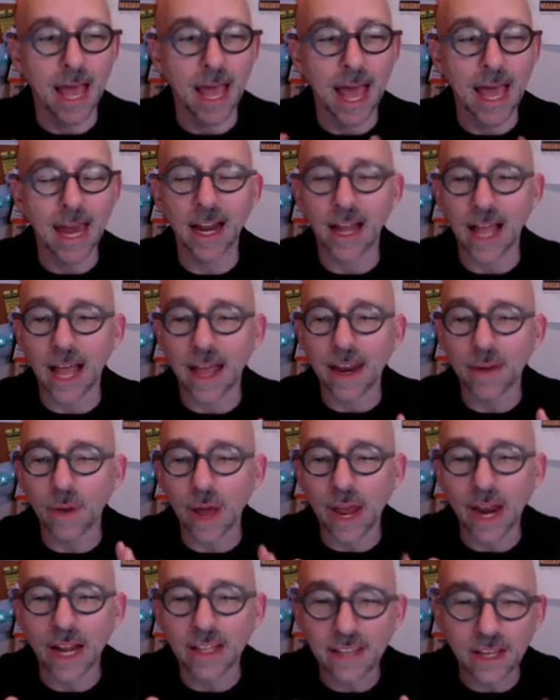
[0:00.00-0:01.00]
And
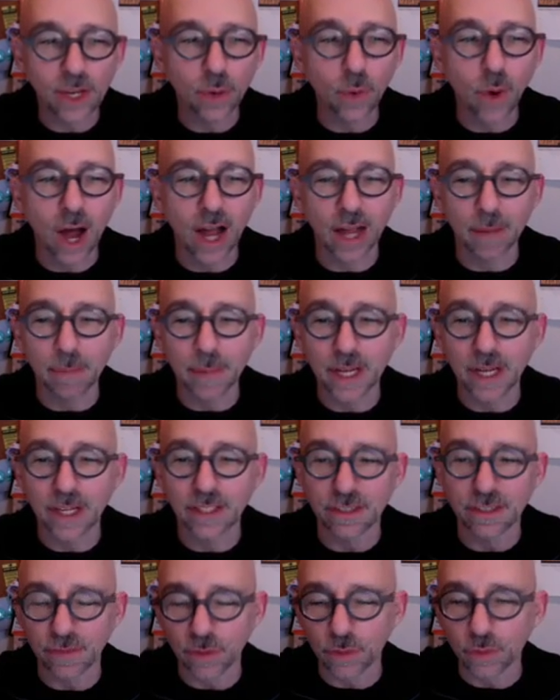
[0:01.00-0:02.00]
I'll tell you why.
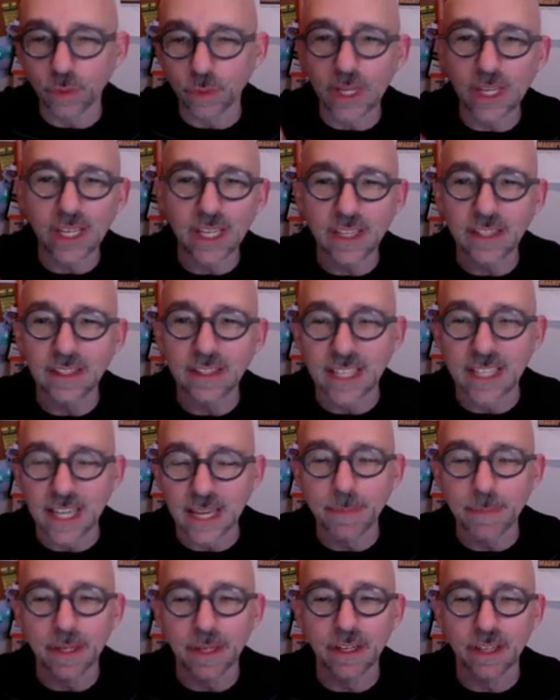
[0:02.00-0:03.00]
Because if you read
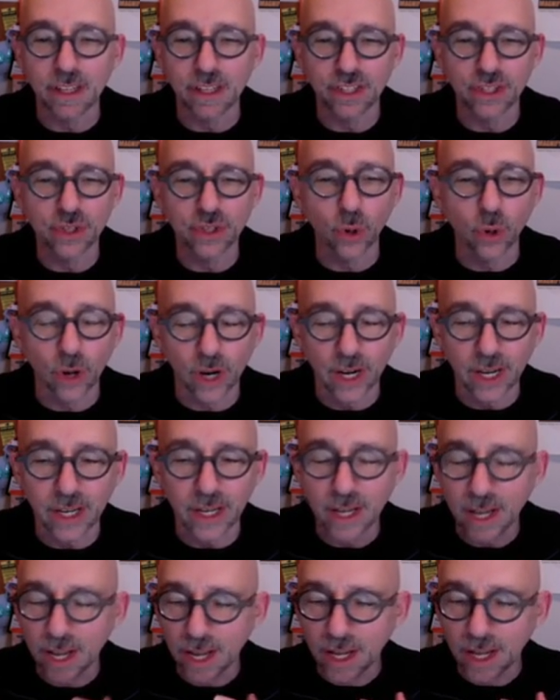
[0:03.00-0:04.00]
deep into the
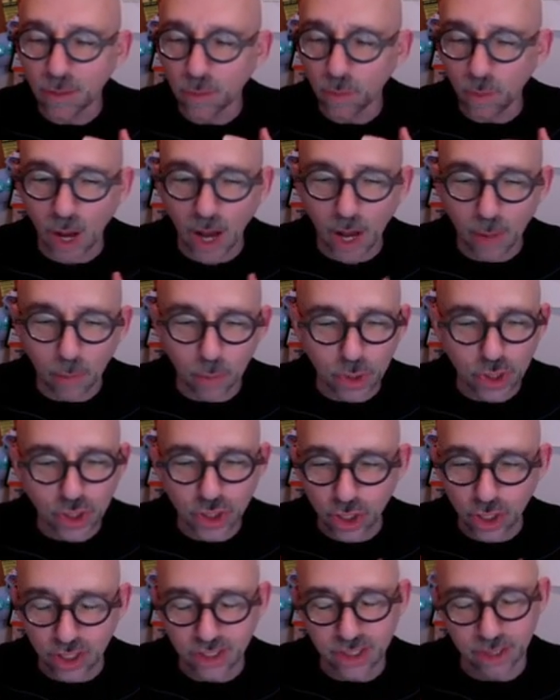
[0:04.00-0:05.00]
story, which
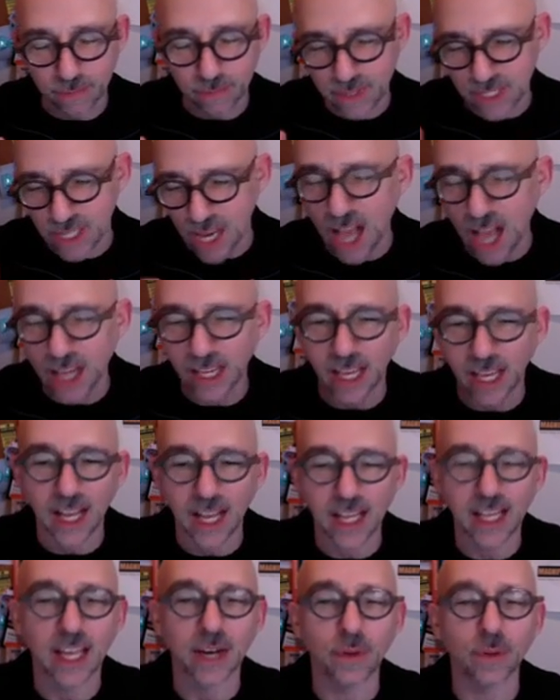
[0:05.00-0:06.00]
took some slogging,
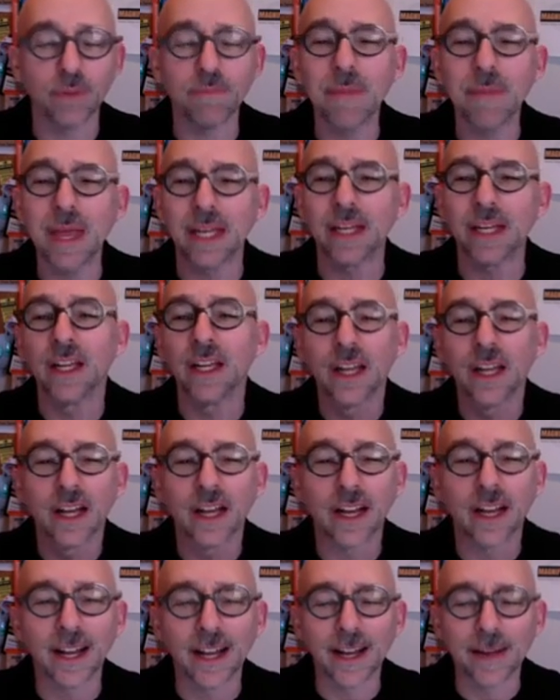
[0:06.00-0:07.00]
I got to admit,
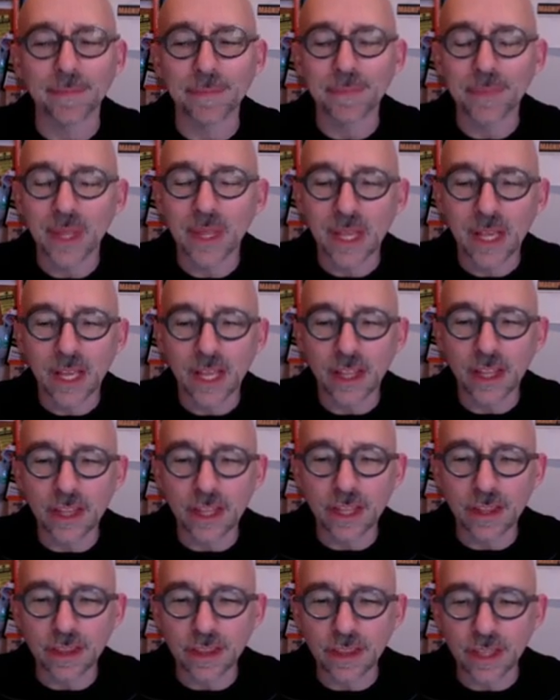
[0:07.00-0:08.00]

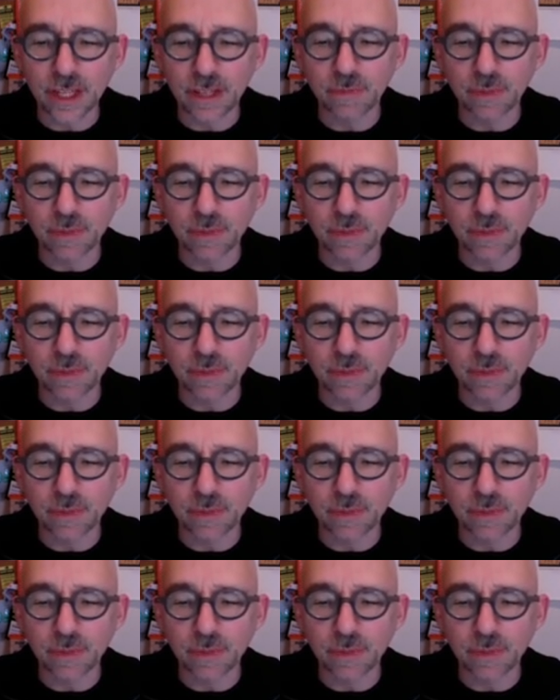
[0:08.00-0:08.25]
the